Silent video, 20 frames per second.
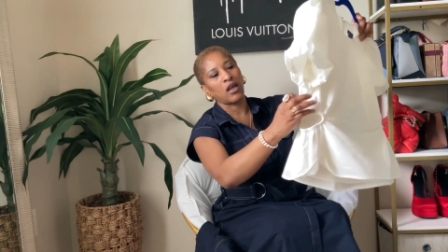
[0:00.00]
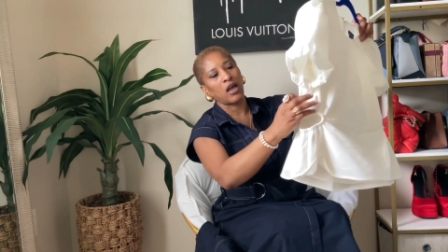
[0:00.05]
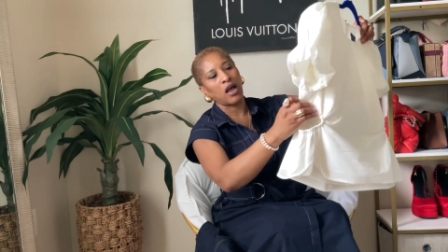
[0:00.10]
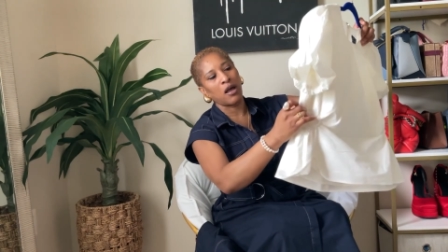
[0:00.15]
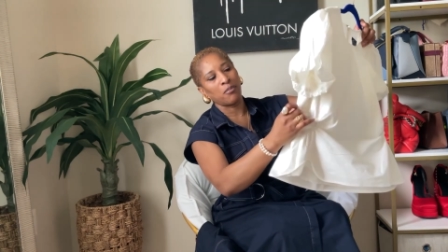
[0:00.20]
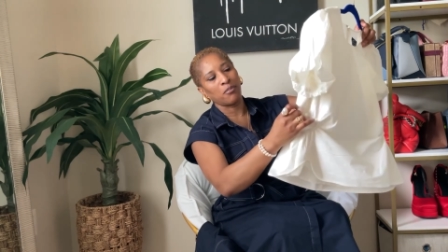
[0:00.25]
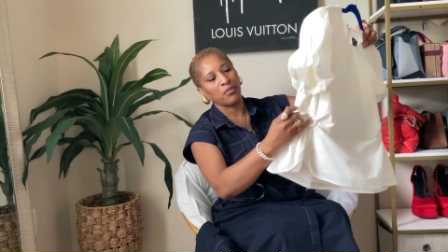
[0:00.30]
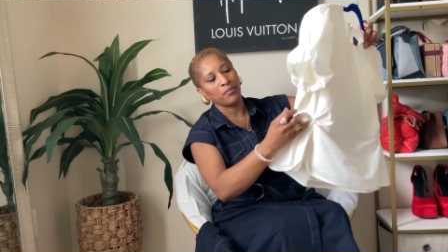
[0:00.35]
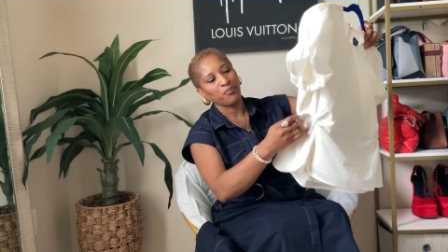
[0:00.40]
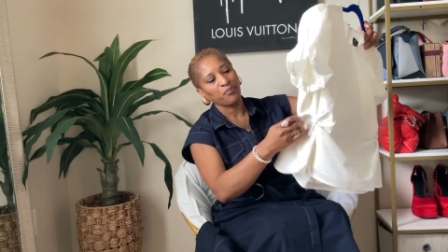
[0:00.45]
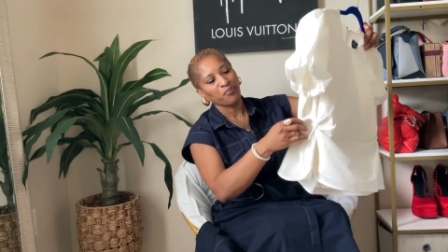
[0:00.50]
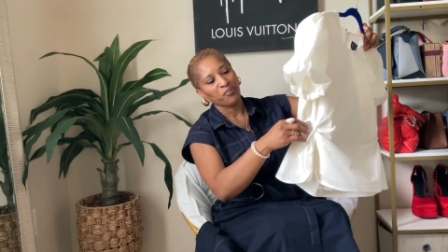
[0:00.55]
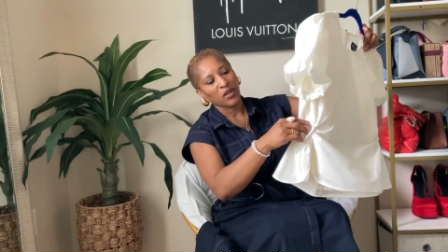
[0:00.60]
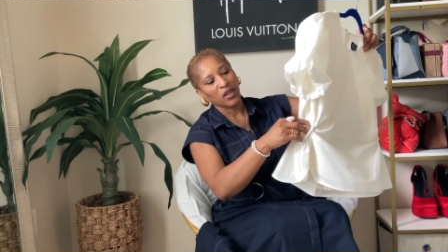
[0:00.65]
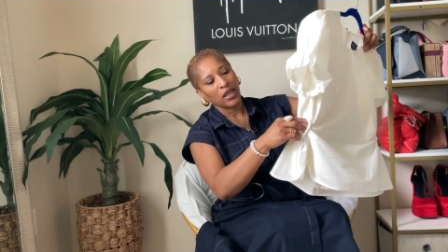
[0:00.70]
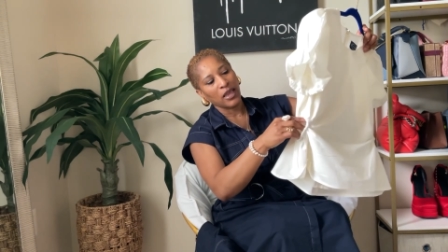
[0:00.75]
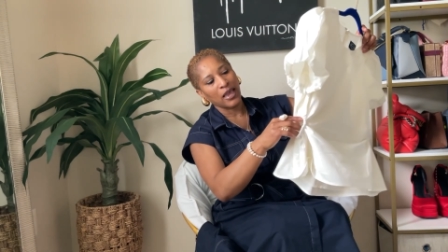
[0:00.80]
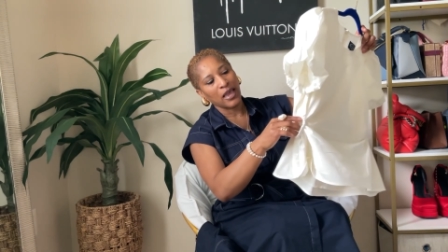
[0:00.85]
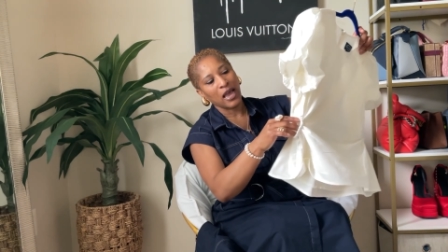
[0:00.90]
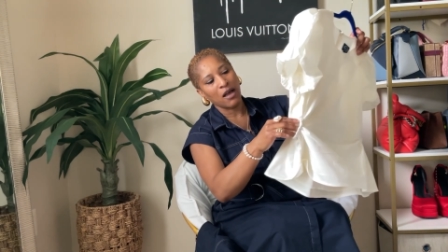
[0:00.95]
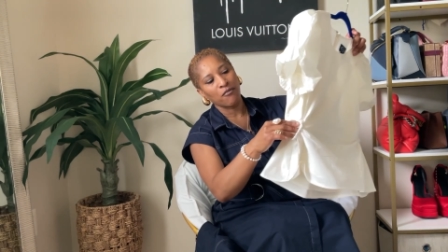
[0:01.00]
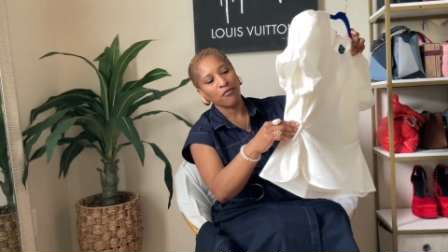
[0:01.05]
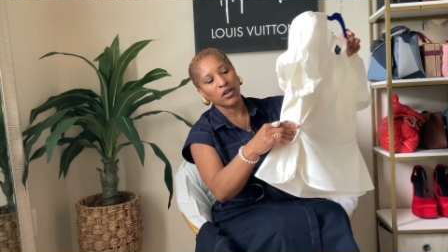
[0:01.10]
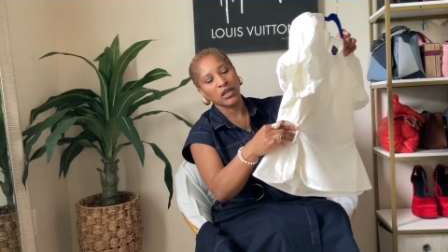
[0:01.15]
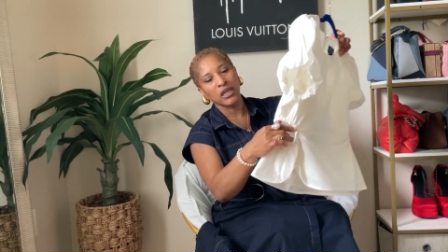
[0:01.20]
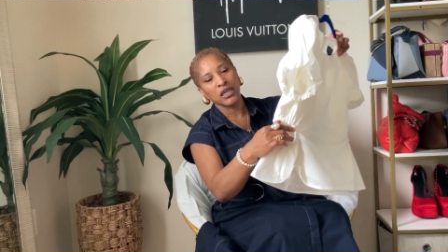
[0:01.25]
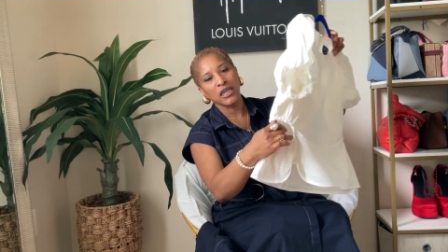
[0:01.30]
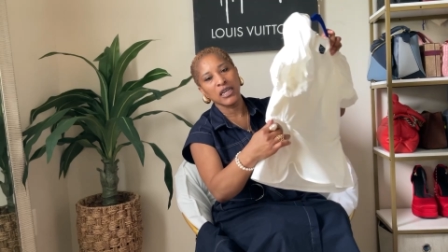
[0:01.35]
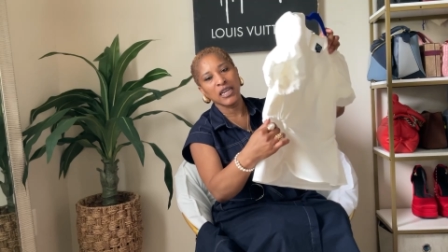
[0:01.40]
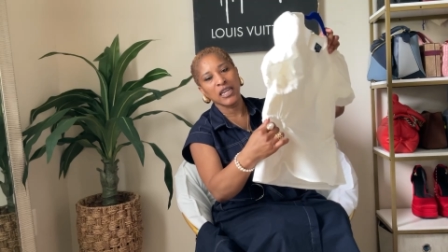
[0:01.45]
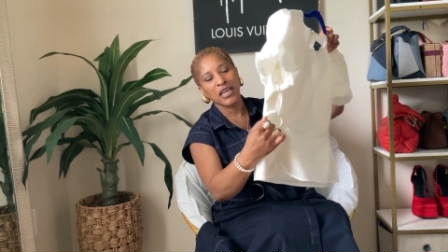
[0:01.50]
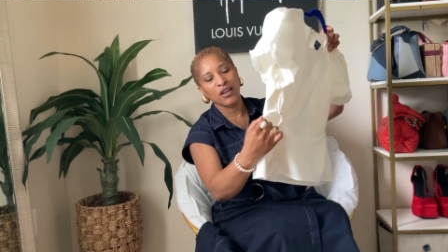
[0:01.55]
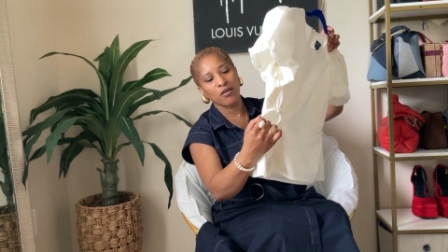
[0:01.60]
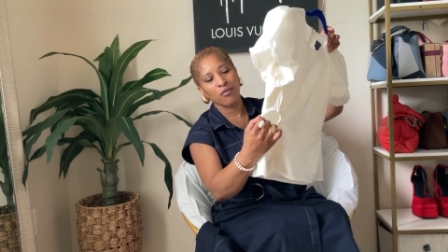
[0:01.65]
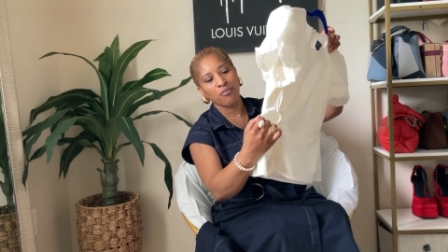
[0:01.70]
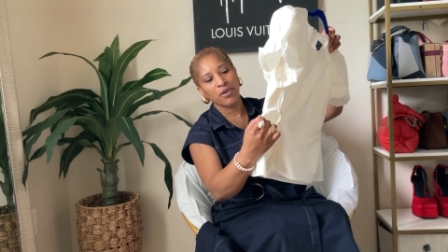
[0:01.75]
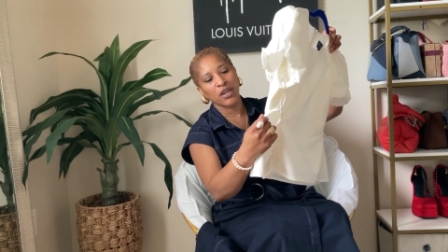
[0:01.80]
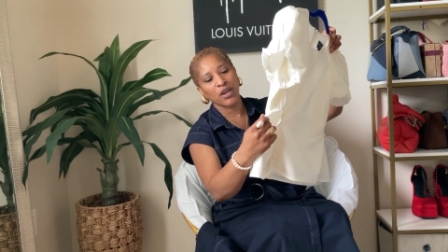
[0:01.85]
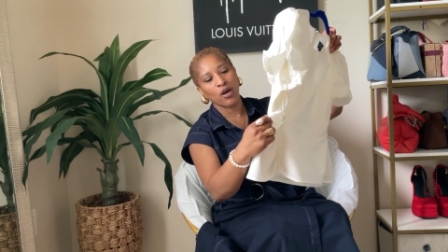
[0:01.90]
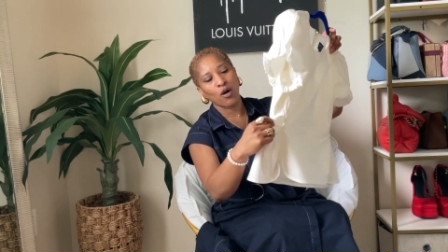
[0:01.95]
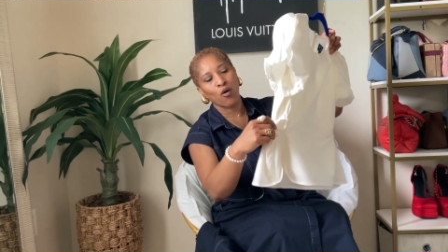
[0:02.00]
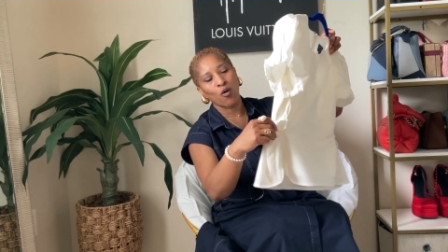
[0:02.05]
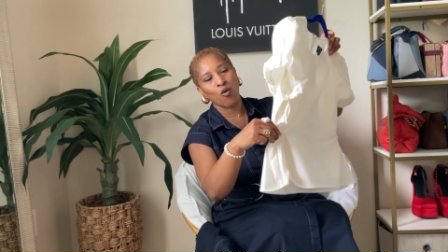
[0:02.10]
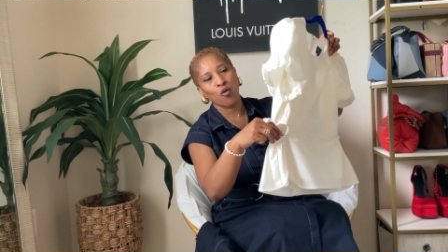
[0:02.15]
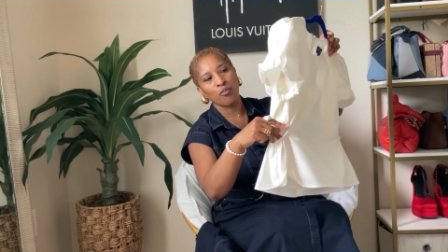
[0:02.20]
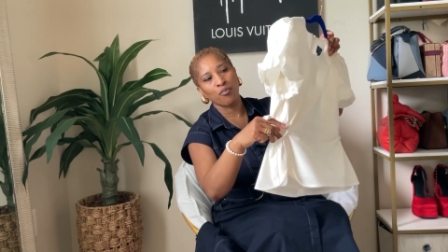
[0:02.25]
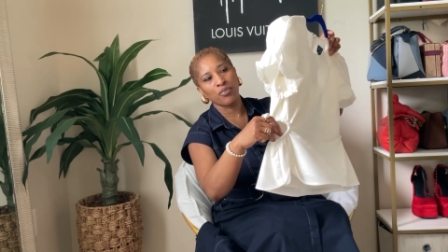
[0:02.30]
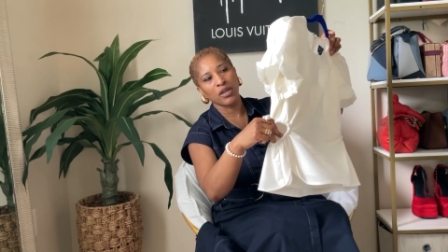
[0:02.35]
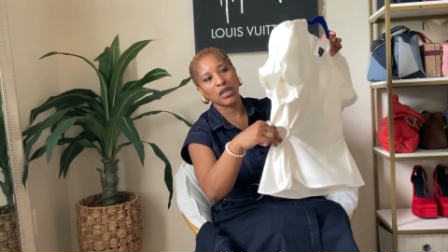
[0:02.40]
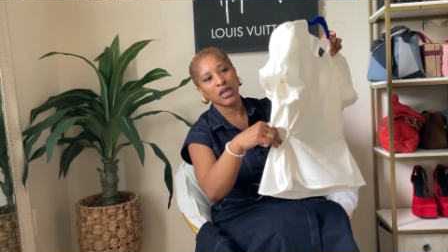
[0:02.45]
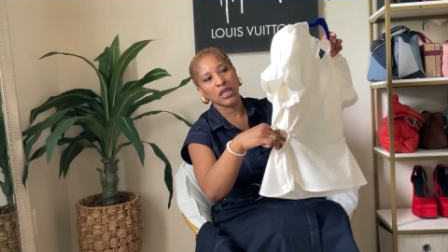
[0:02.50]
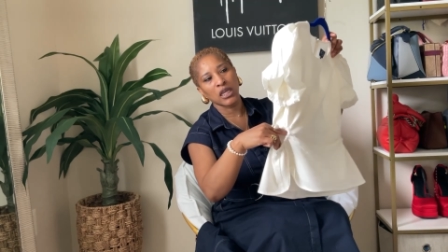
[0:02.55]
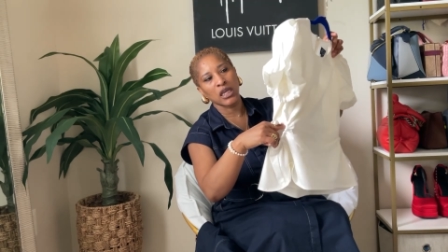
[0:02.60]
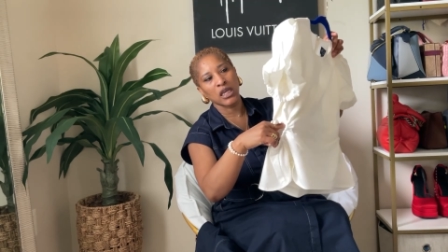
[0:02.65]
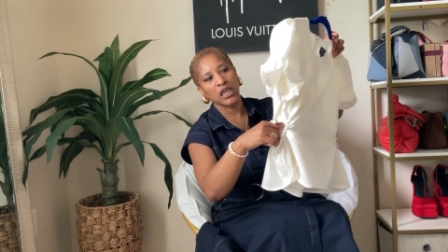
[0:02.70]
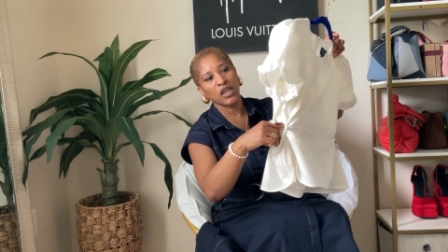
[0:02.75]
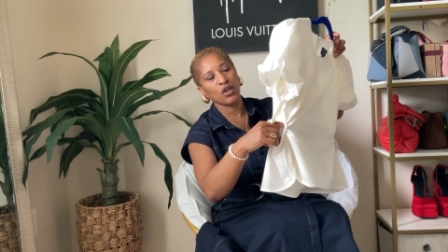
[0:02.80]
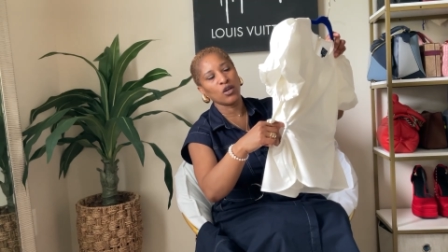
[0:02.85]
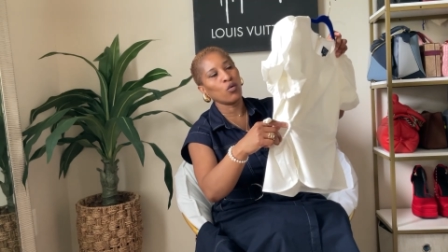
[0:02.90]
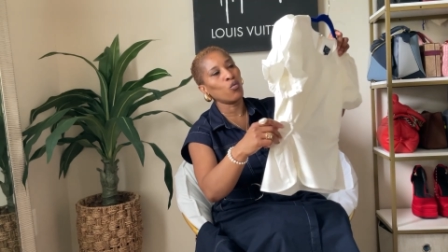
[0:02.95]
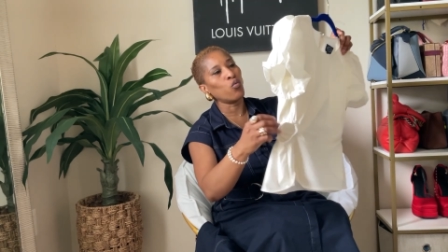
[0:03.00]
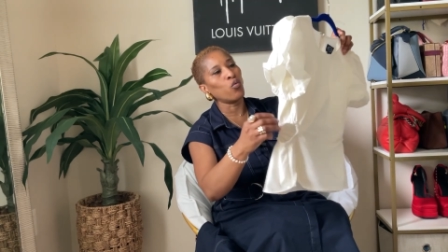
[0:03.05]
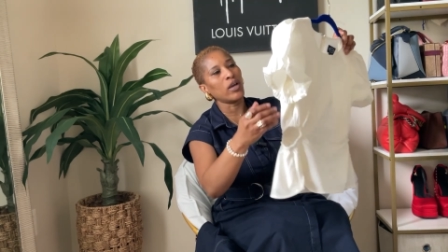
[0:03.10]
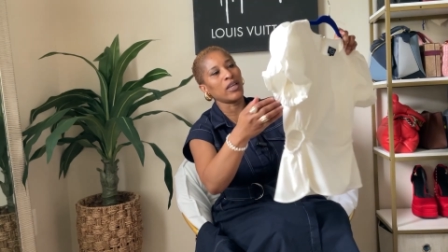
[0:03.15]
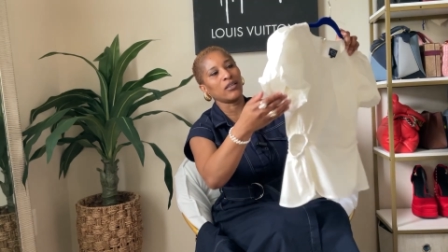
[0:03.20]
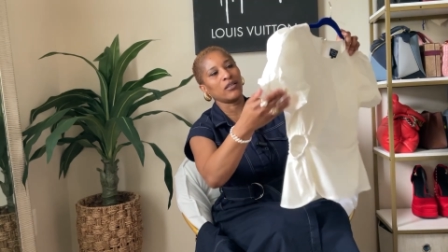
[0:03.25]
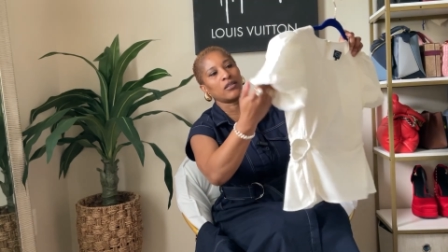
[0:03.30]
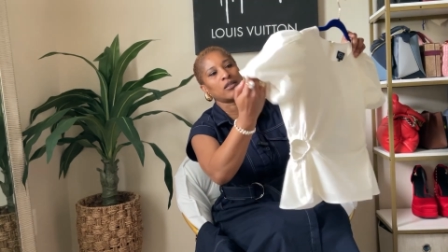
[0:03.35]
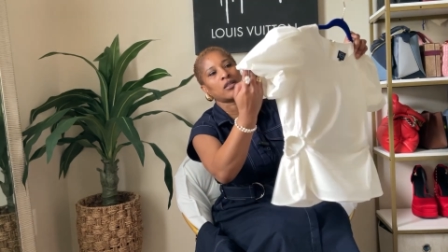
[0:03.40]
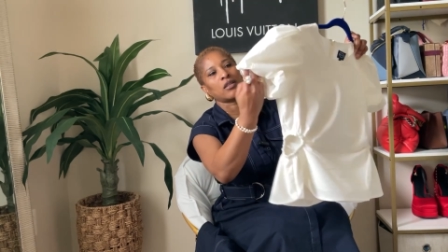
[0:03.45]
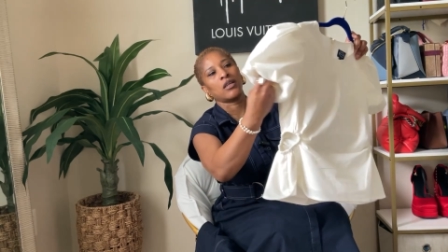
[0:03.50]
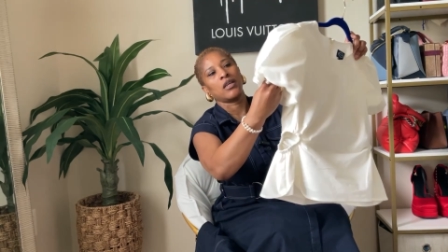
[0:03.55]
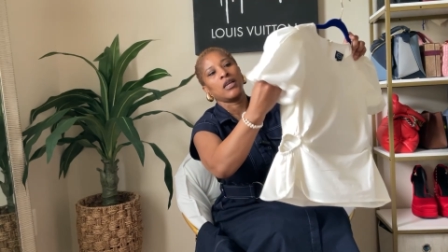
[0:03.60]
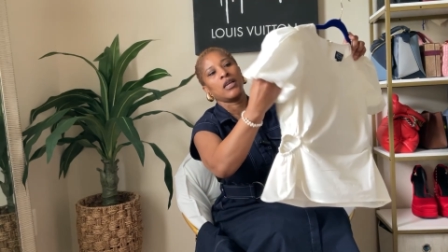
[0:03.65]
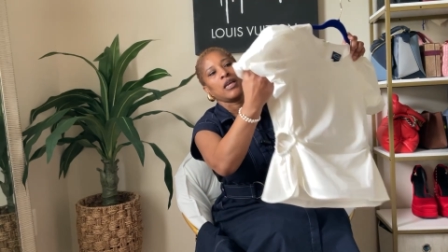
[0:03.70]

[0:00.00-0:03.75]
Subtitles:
top. It have a little bit of opening in the waist.